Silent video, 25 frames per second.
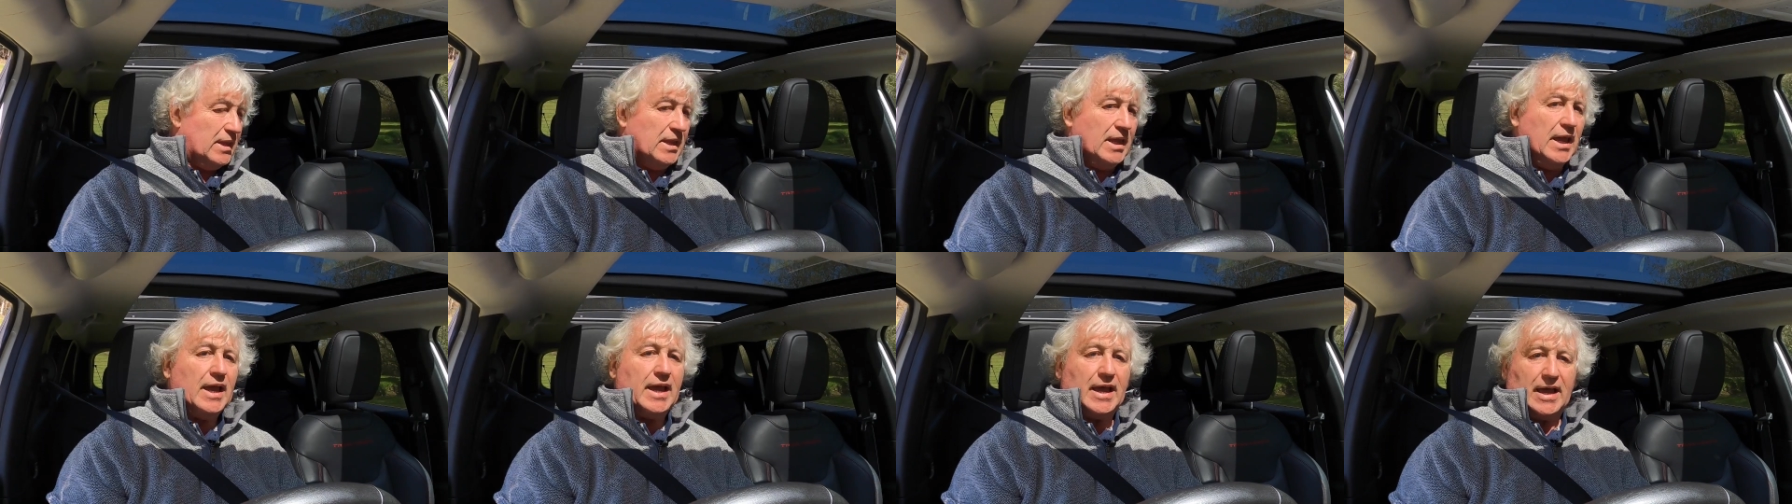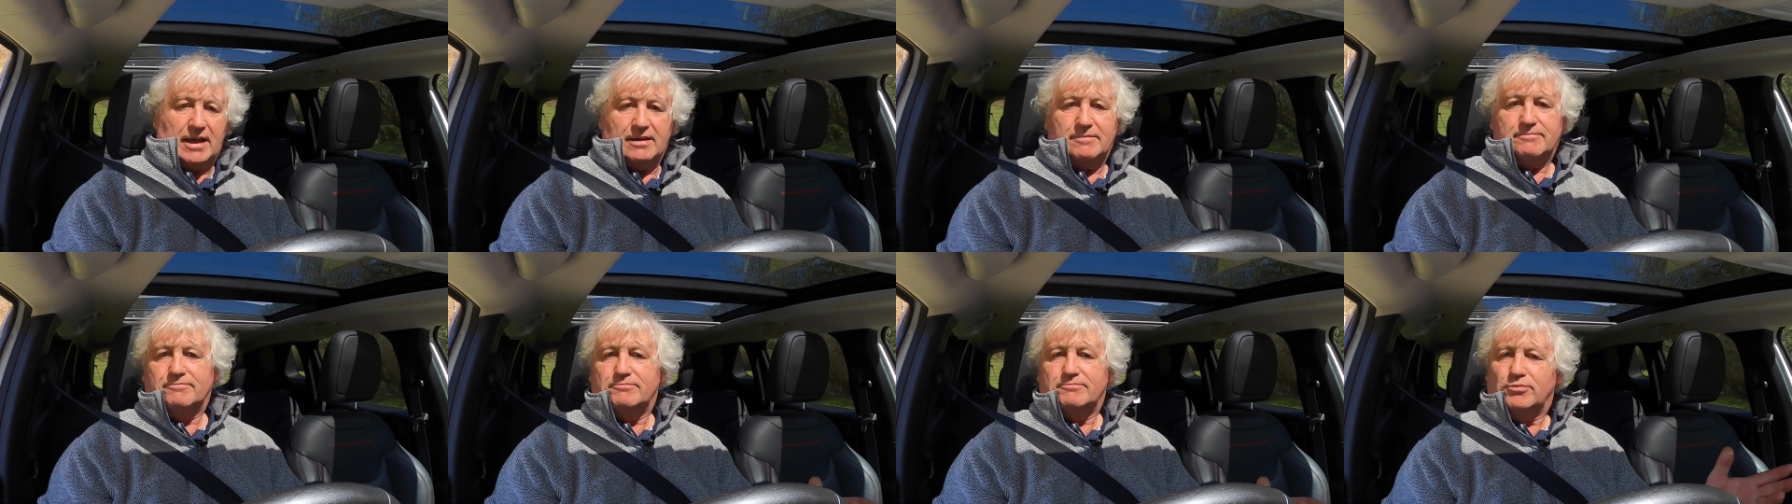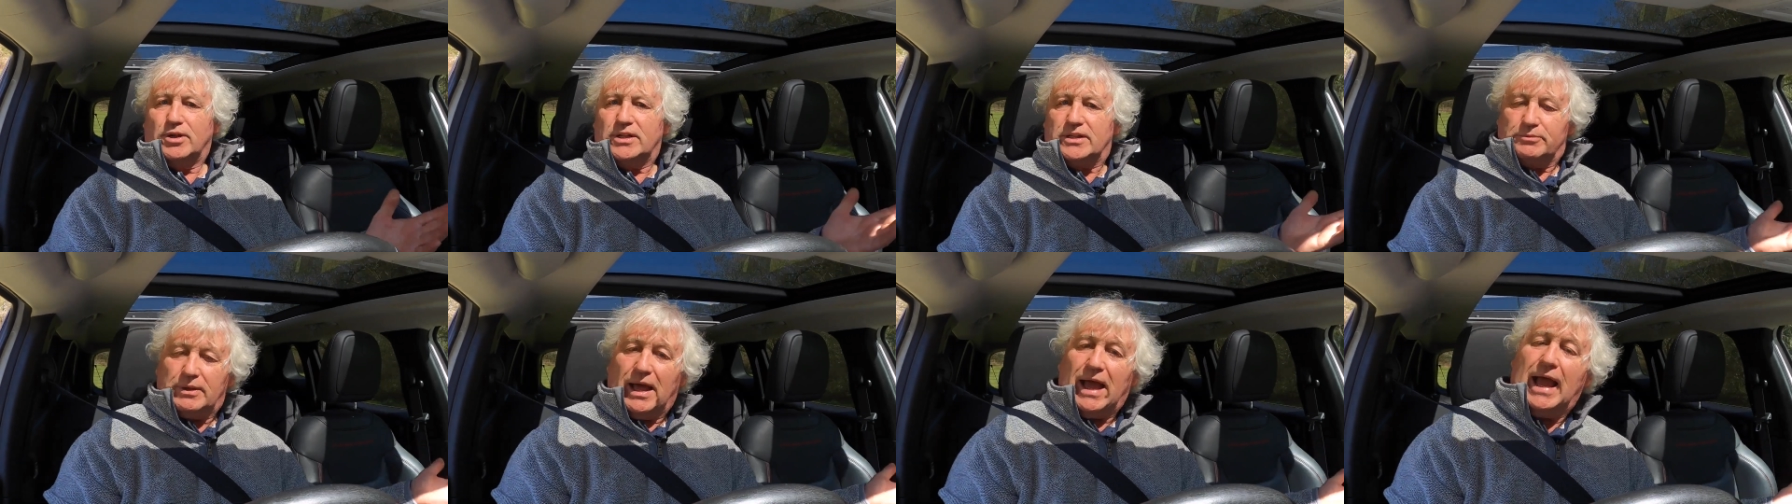yeah,
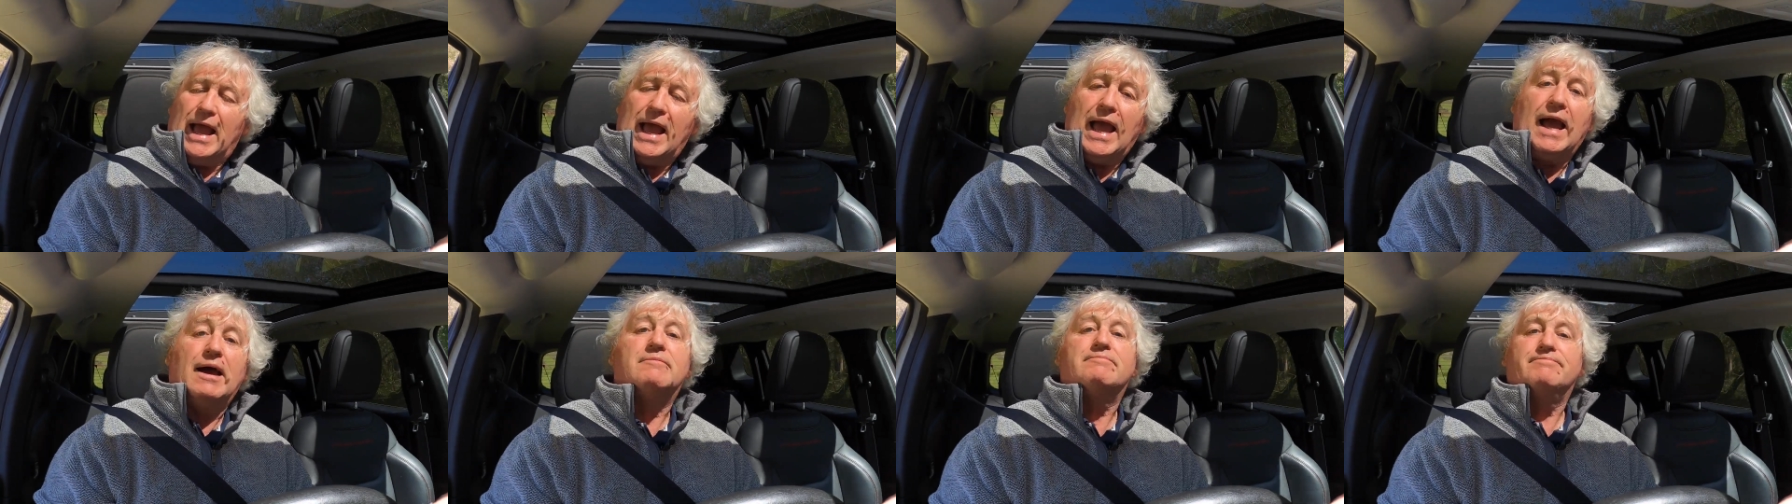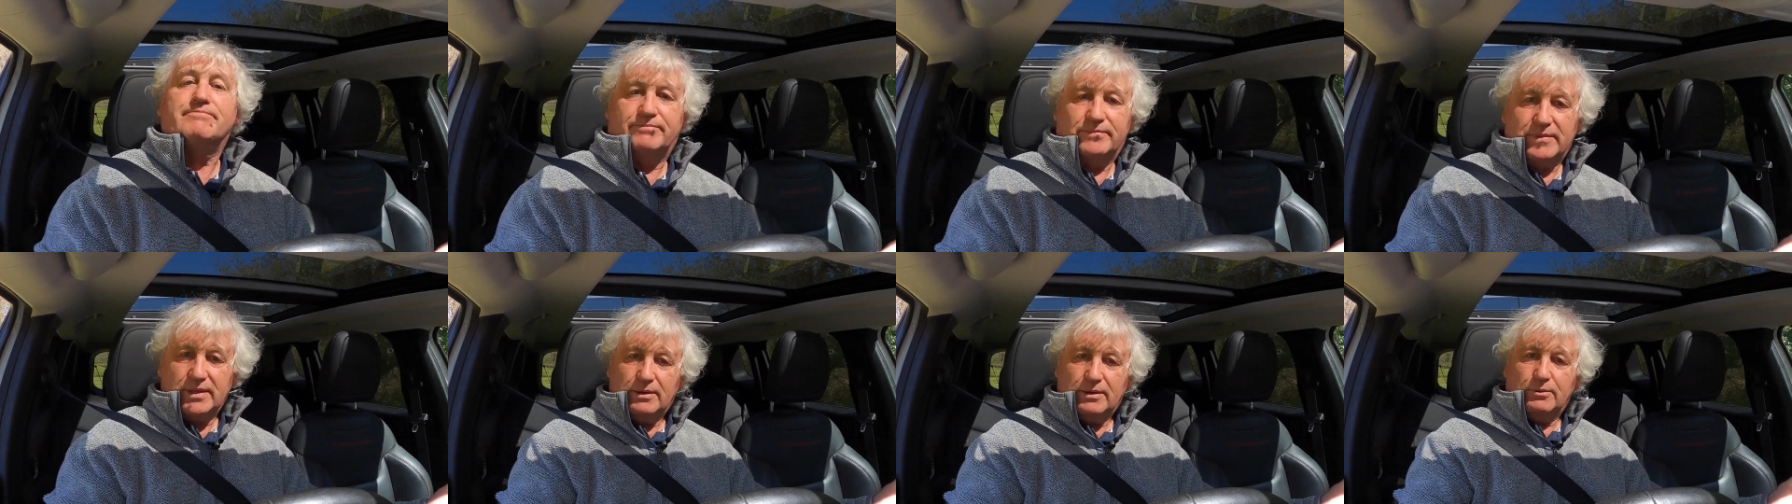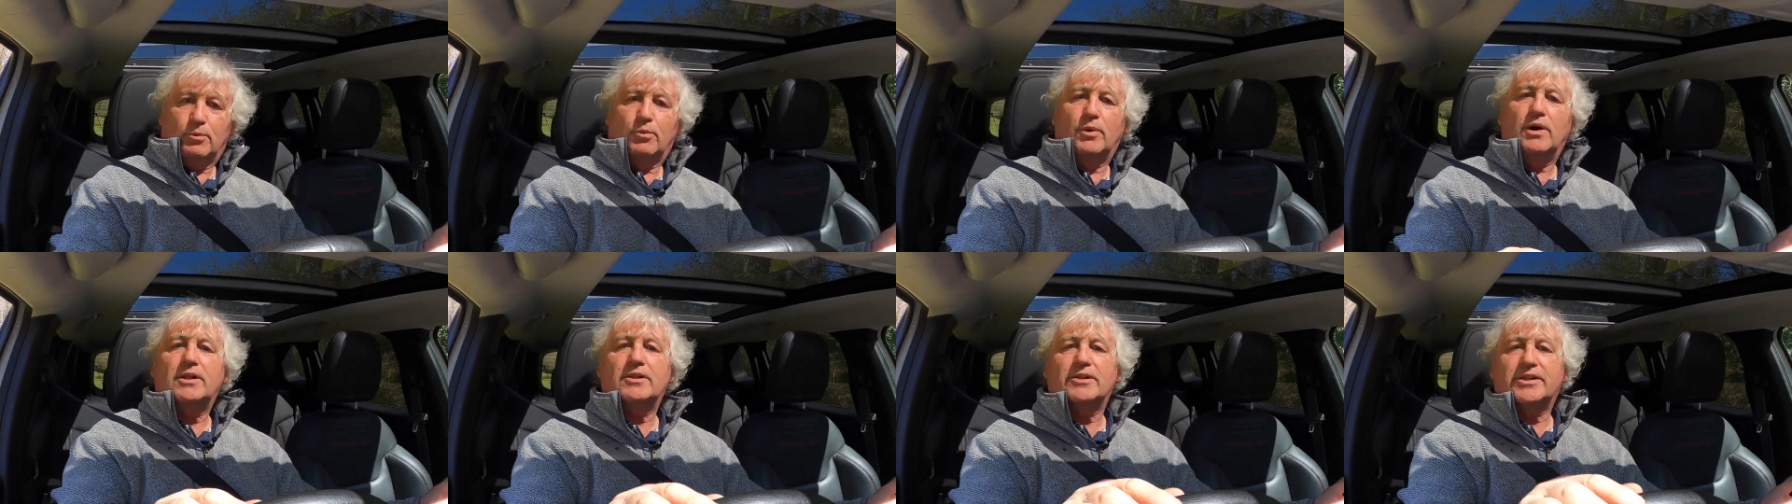well,
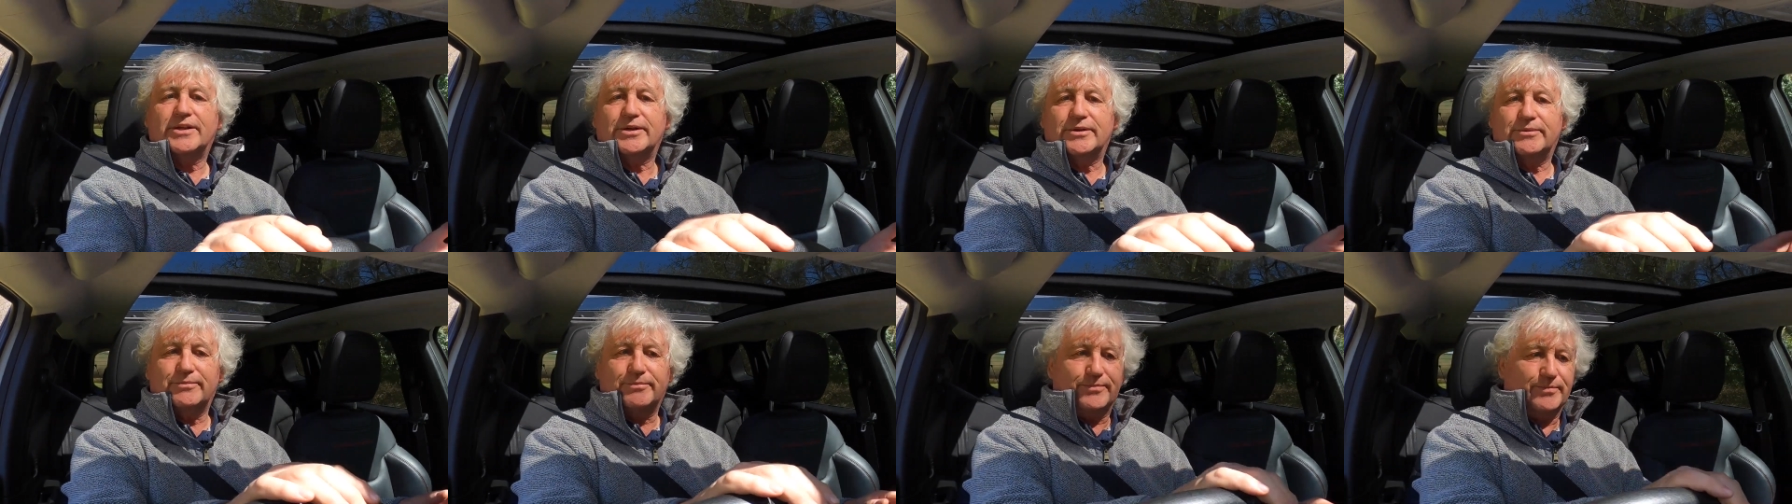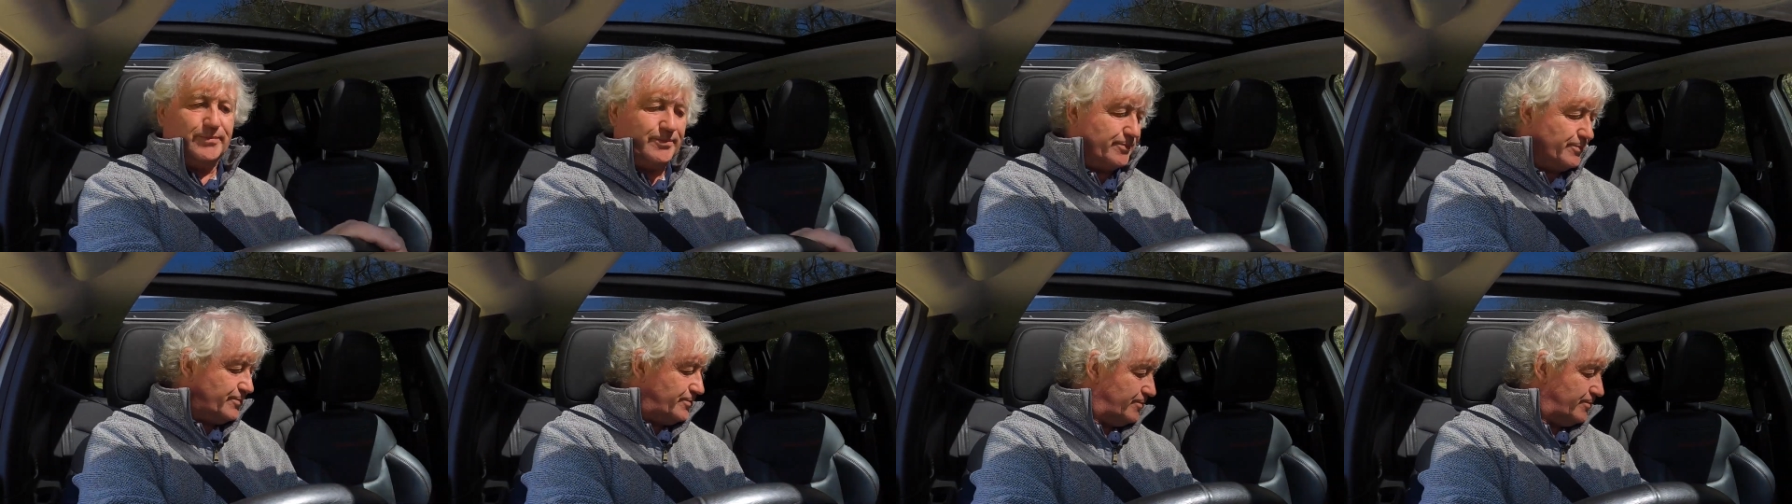welcome